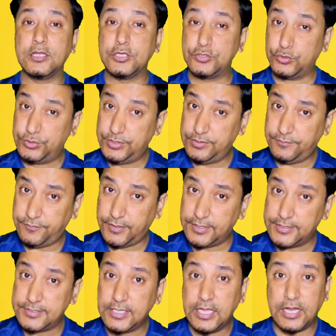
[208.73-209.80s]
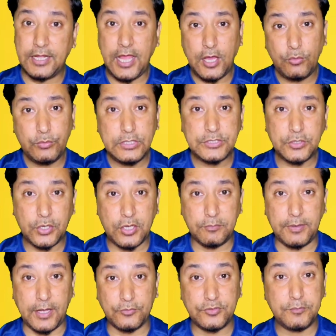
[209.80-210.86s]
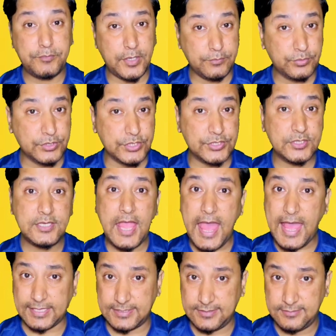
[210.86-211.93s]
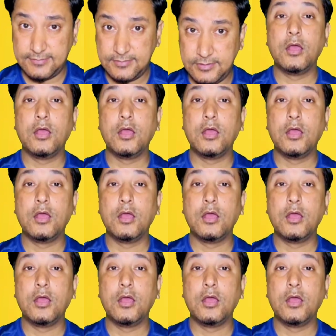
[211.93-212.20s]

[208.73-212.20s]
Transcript: So dear friends, now we'll talk about the preposition at.